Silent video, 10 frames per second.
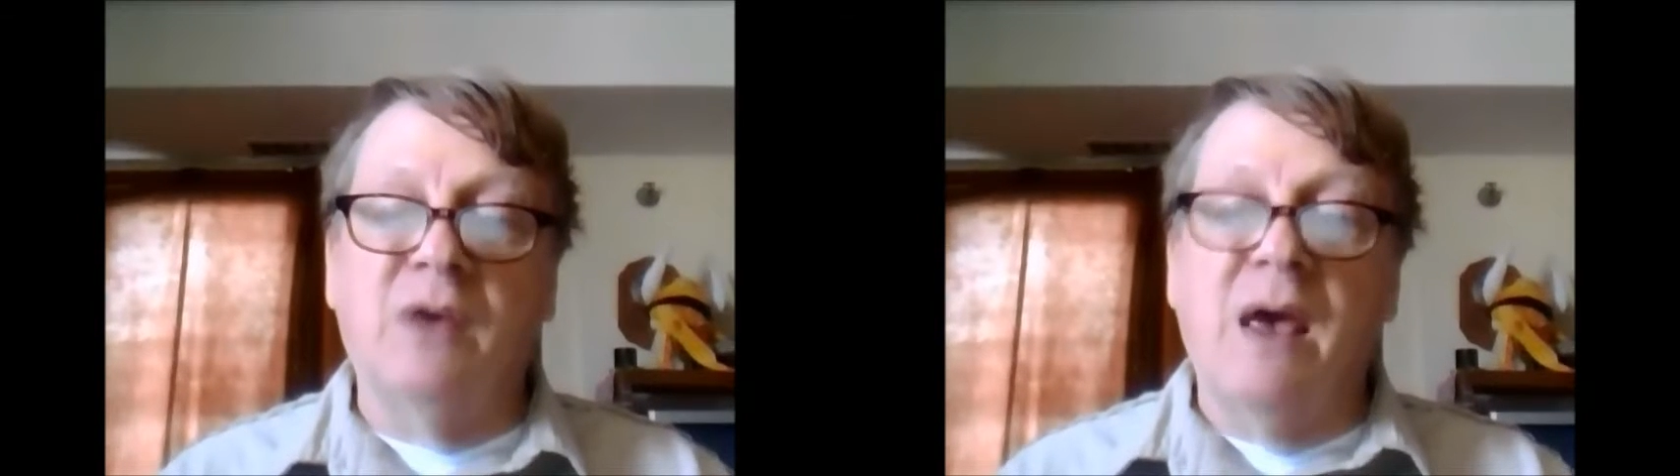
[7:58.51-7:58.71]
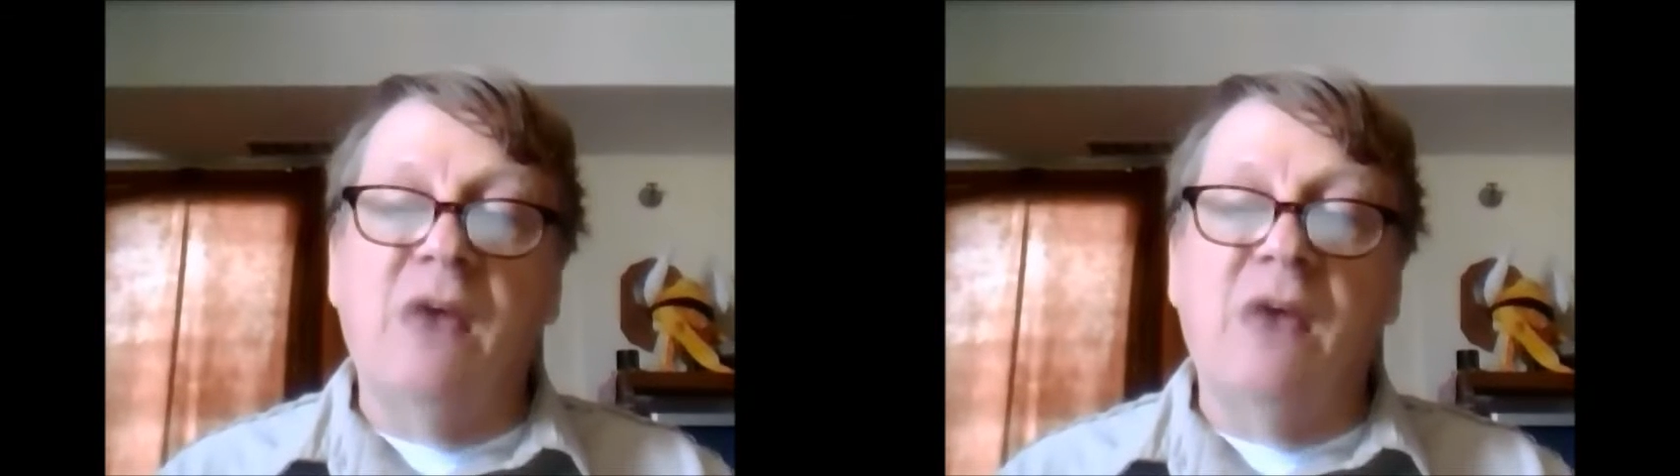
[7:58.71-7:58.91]

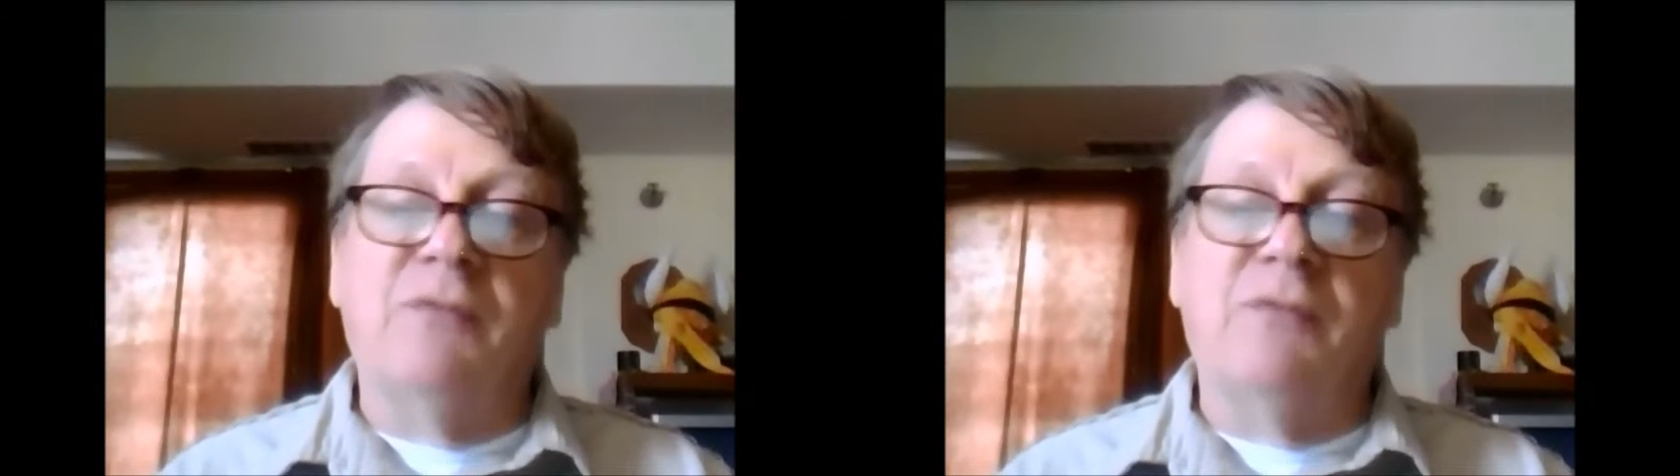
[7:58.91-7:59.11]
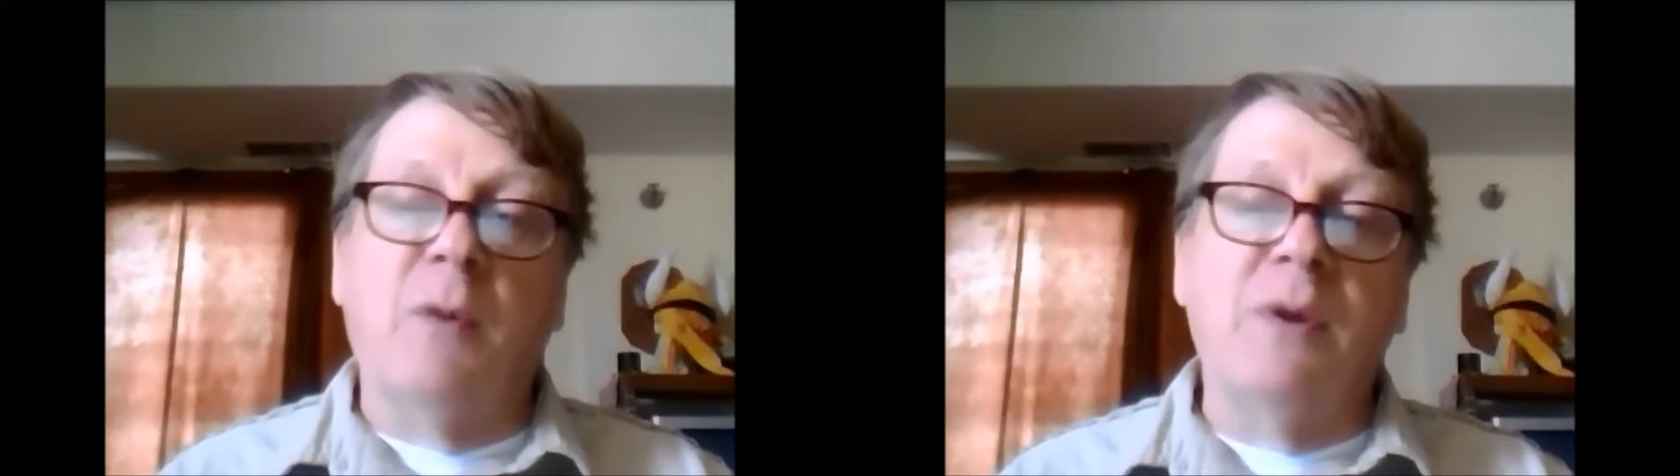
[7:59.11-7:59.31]
as
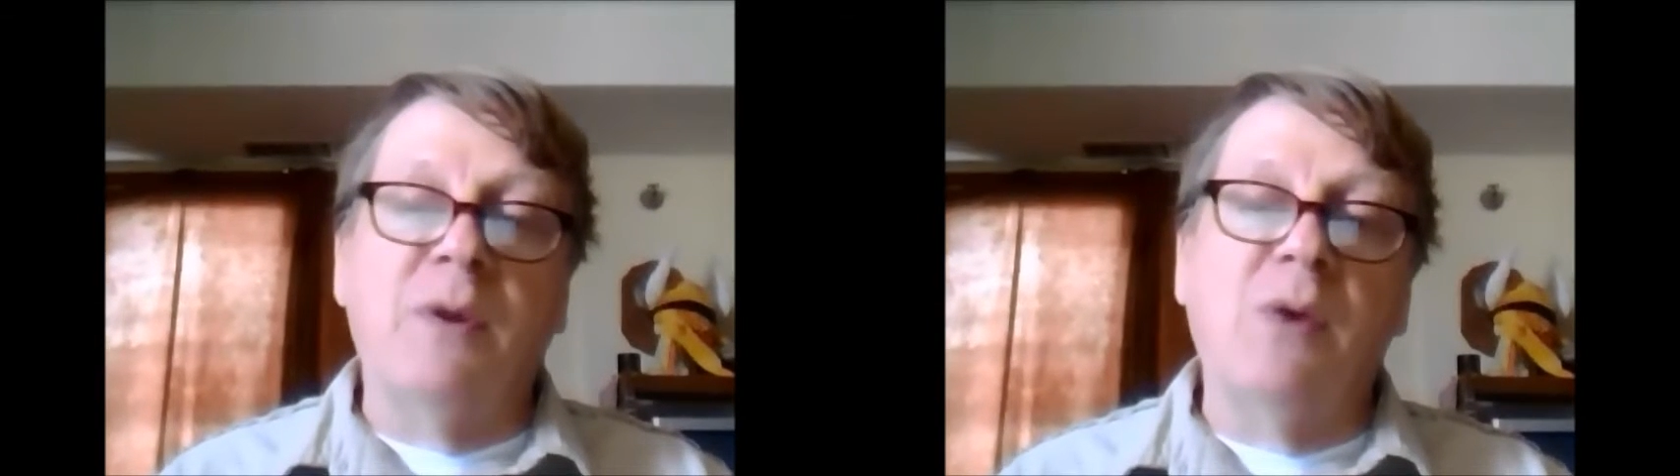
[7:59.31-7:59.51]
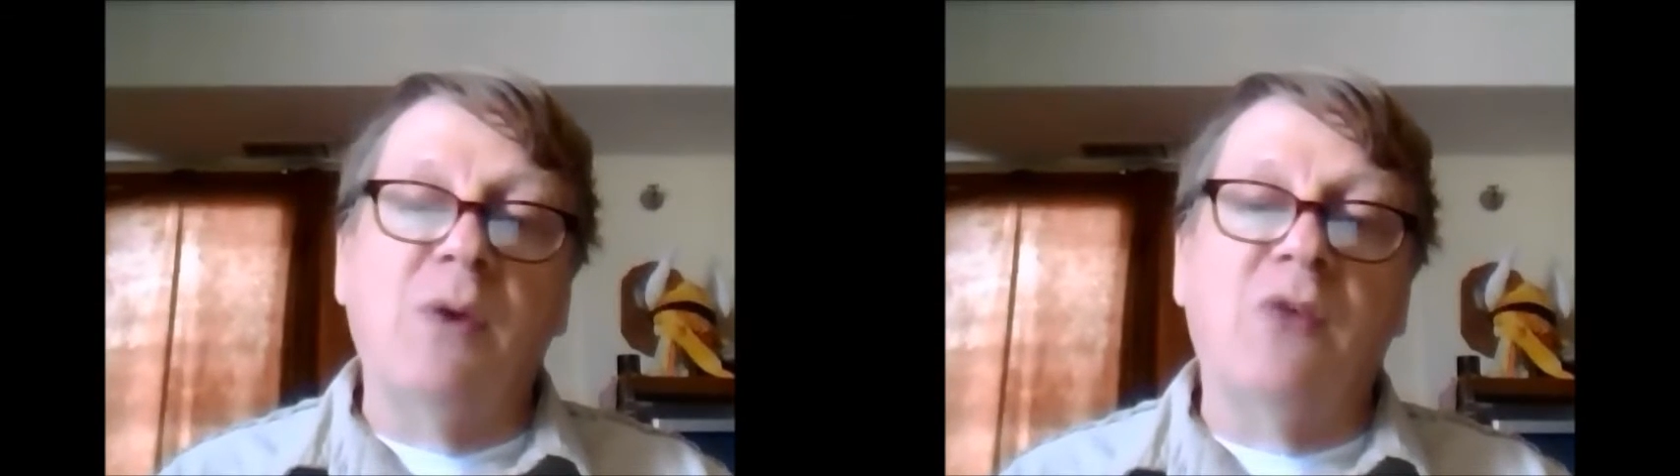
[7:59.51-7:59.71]
former
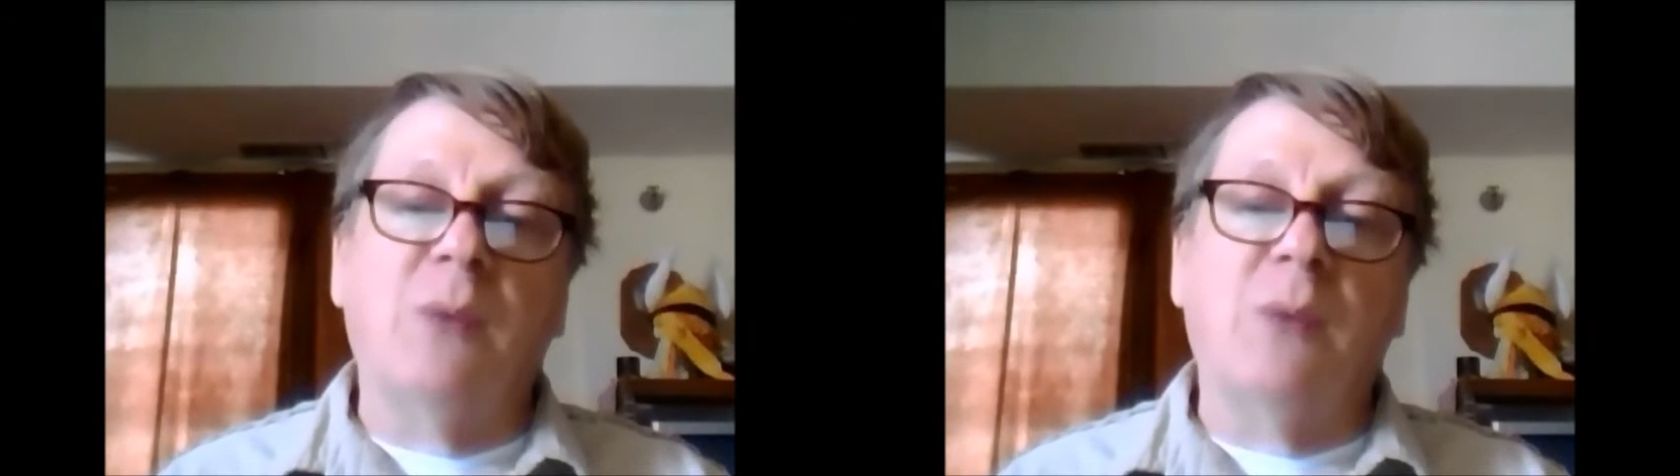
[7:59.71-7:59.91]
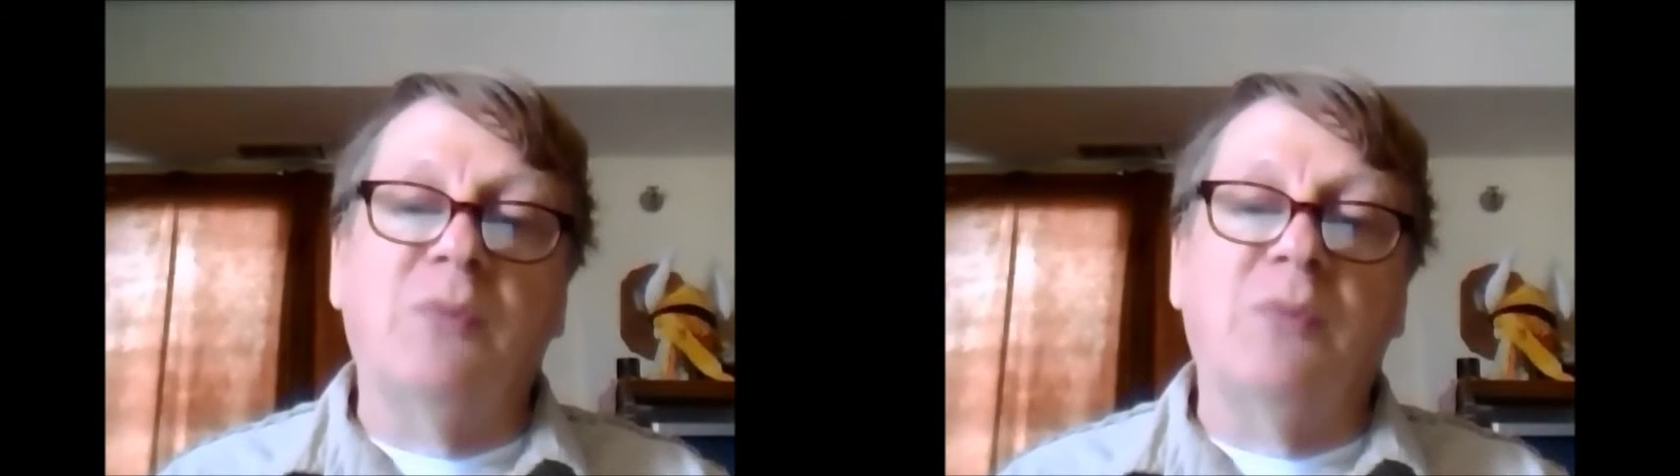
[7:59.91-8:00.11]
U S
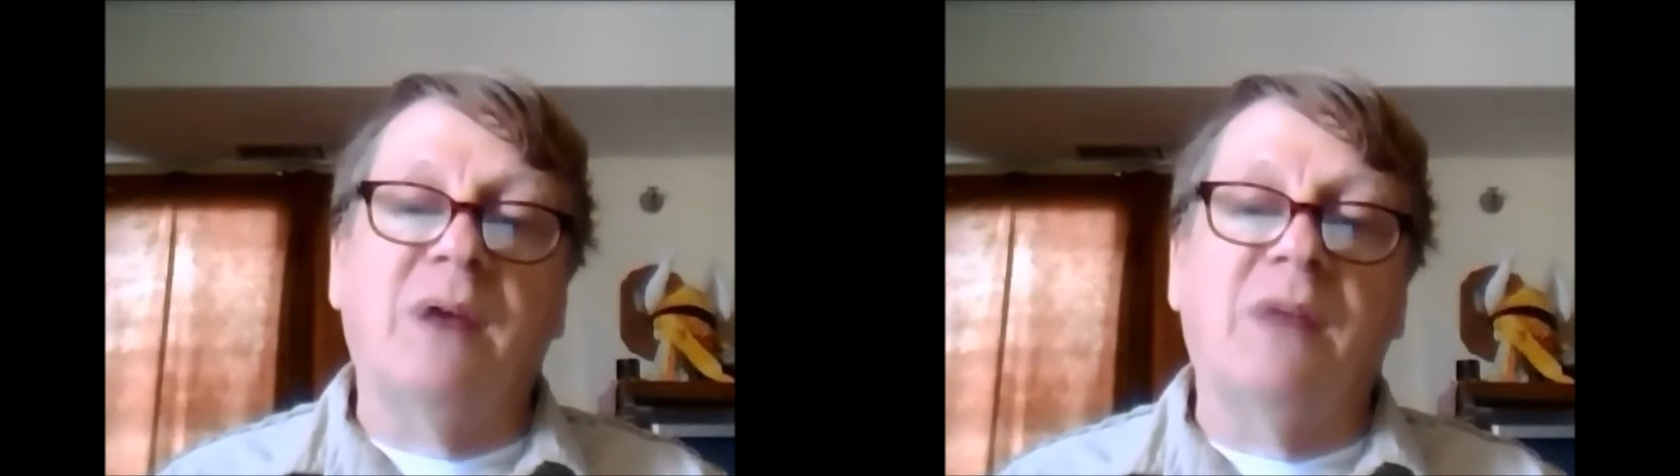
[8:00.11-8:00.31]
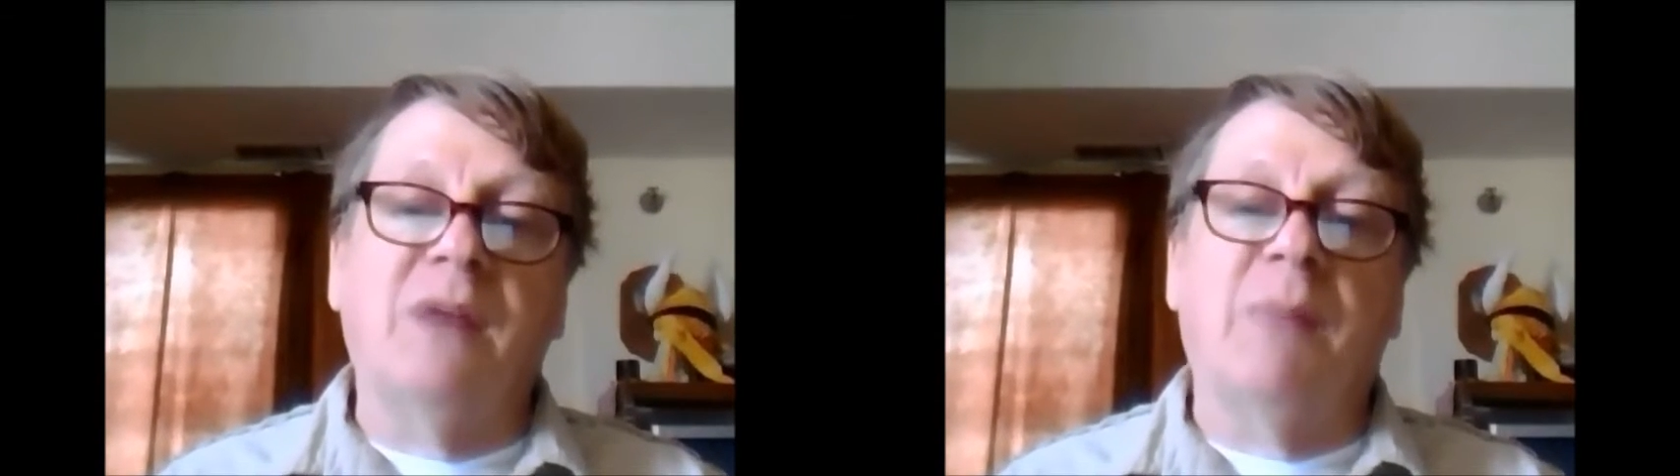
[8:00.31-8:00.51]
Representative